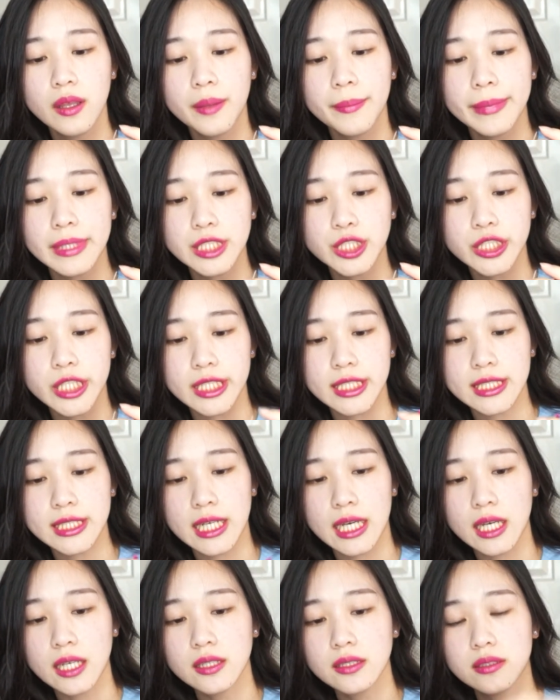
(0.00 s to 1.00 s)

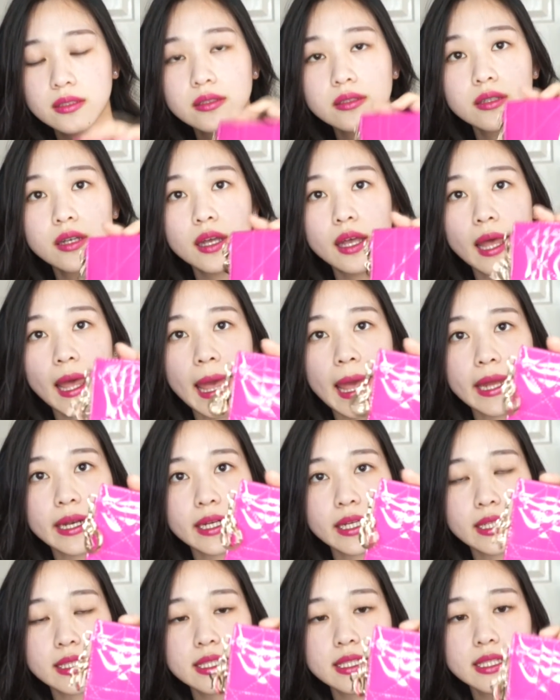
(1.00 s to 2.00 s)
magenta
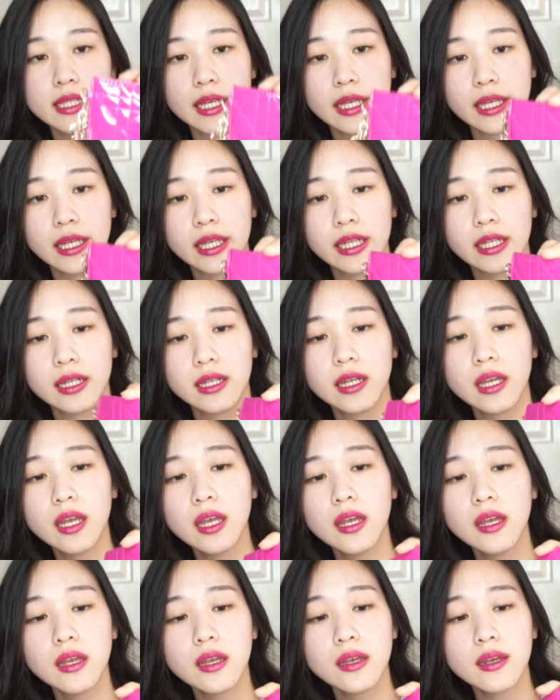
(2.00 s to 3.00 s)
and it's in
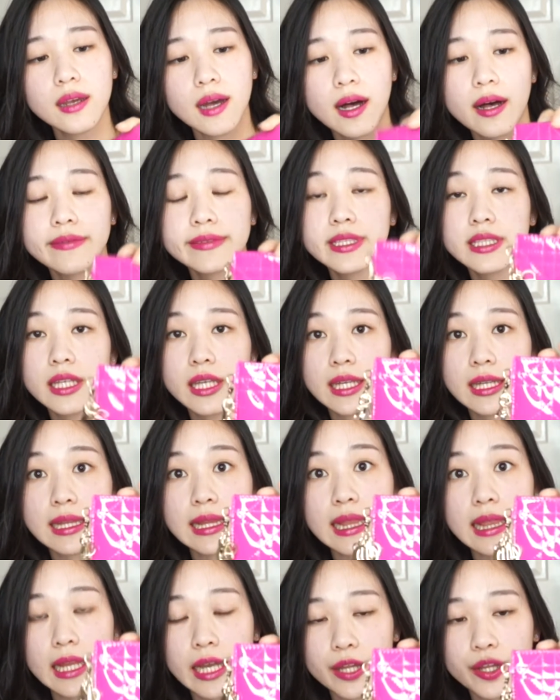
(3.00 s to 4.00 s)

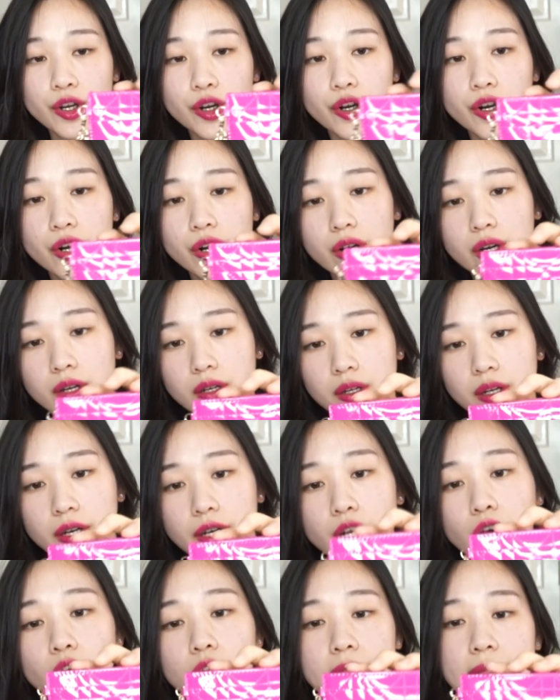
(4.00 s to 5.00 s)
calfskin leather,
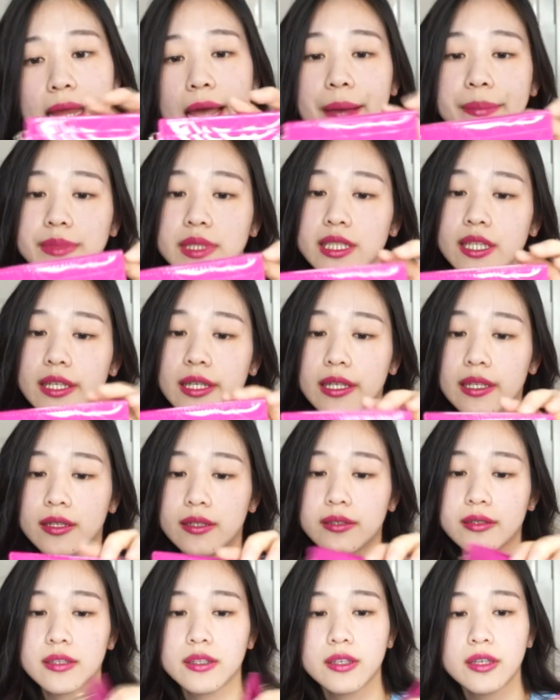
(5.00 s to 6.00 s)
not lambskin.
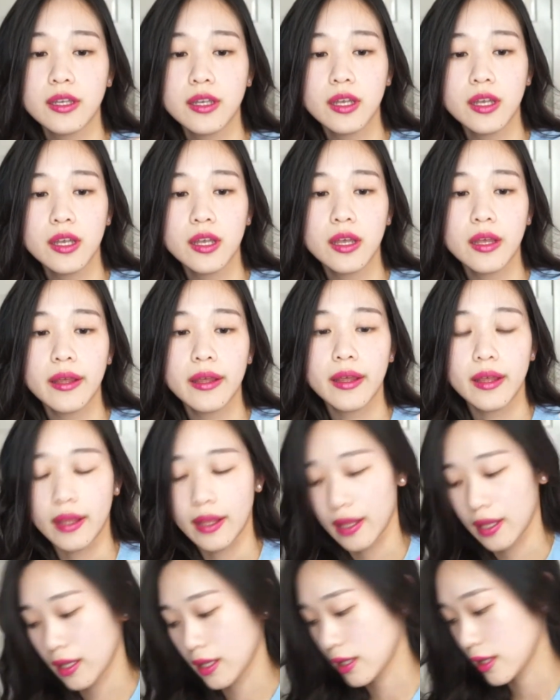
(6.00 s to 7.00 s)

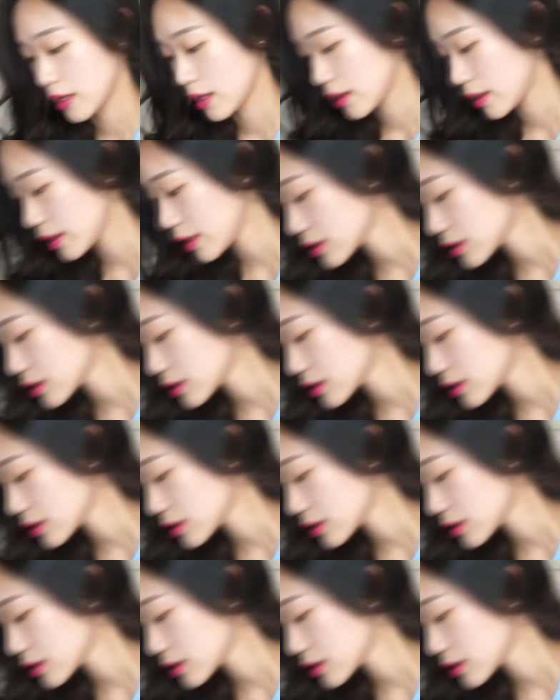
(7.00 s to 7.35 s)
And